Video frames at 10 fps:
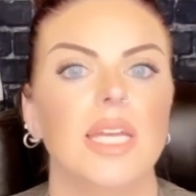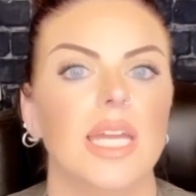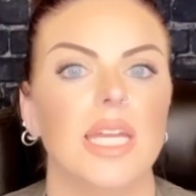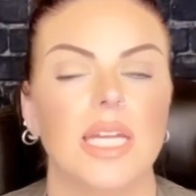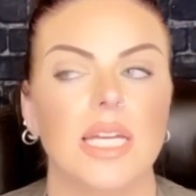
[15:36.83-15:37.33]

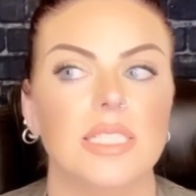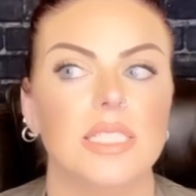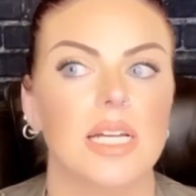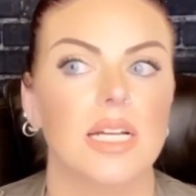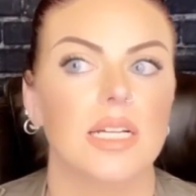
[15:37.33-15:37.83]
And
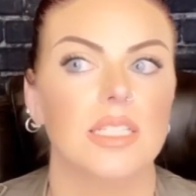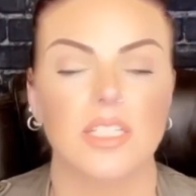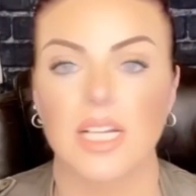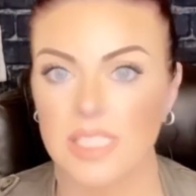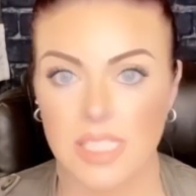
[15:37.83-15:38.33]
they're
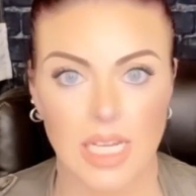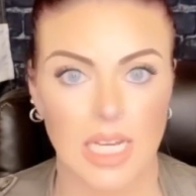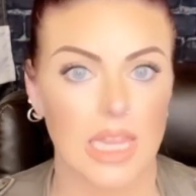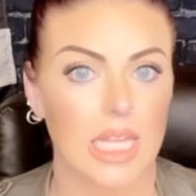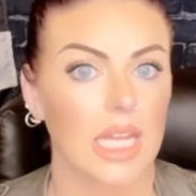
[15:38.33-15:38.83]
not seeing
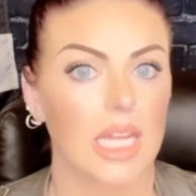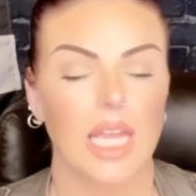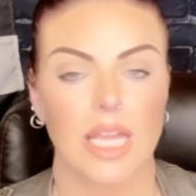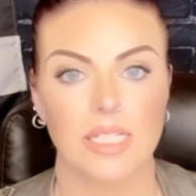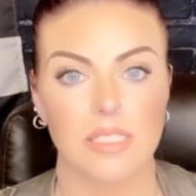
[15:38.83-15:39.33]
anything.
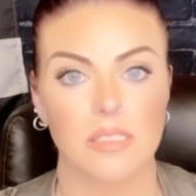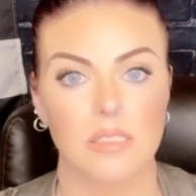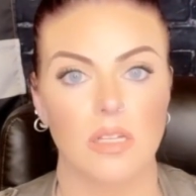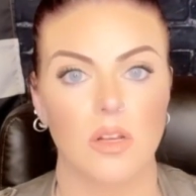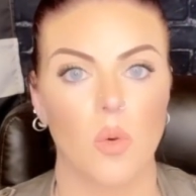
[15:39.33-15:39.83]
And,
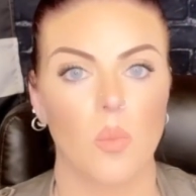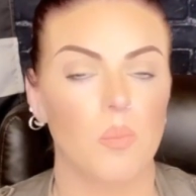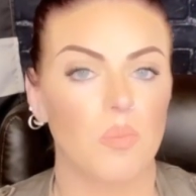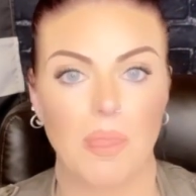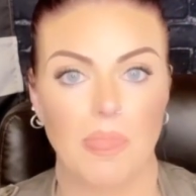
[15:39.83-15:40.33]
you know,
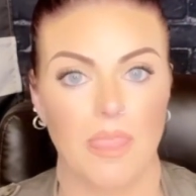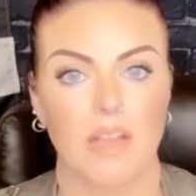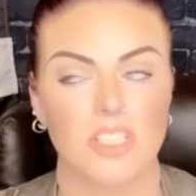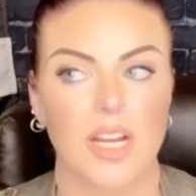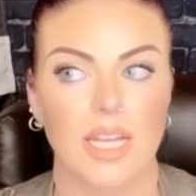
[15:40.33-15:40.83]

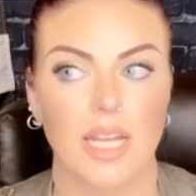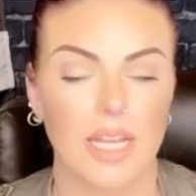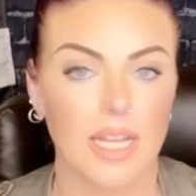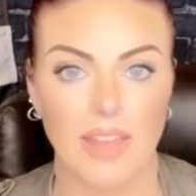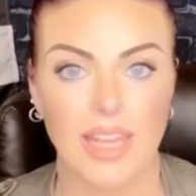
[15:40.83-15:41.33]
they're trying to get
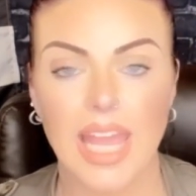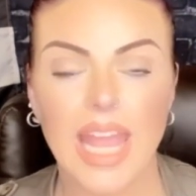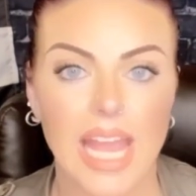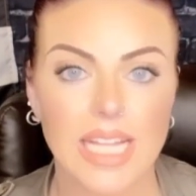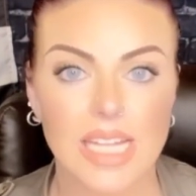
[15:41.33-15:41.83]
in and they
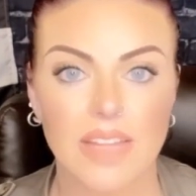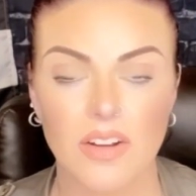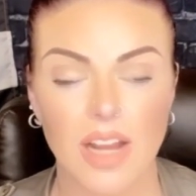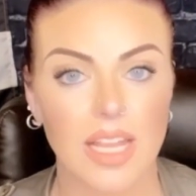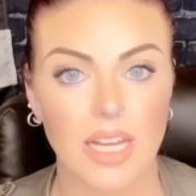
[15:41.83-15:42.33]
can't. And
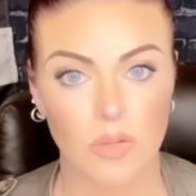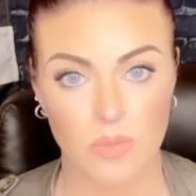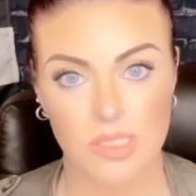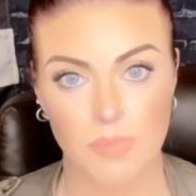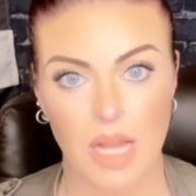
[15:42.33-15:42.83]
they're not getting a
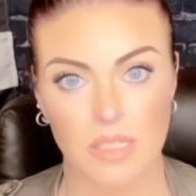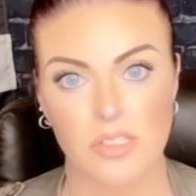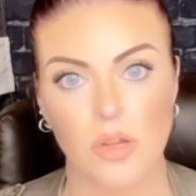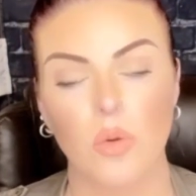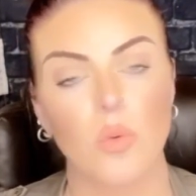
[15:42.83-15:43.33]
response.
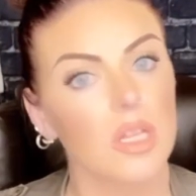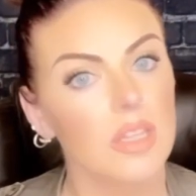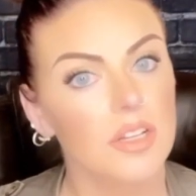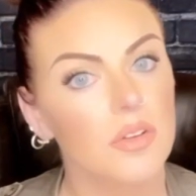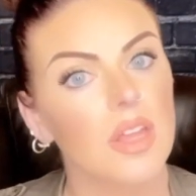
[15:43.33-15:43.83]
So what
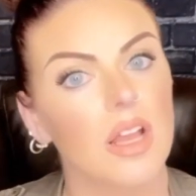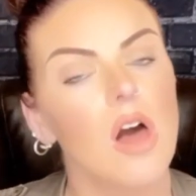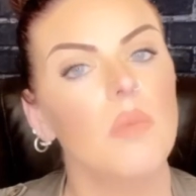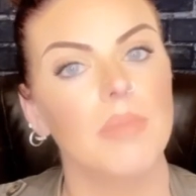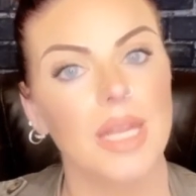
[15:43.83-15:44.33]
do? They
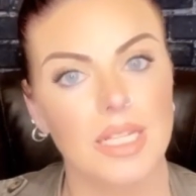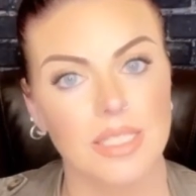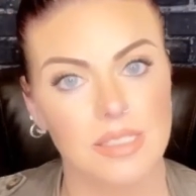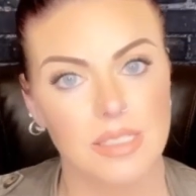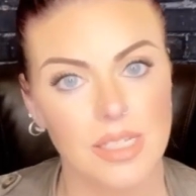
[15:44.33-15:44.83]
call
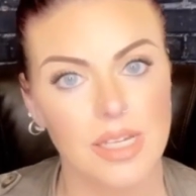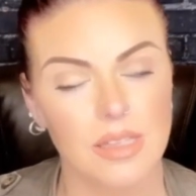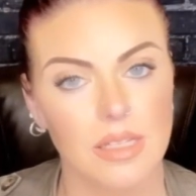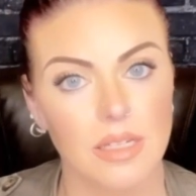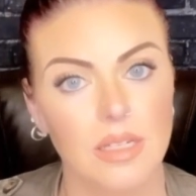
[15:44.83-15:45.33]
maintenance to take
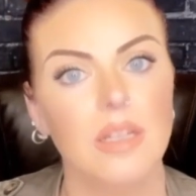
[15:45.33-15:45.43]
the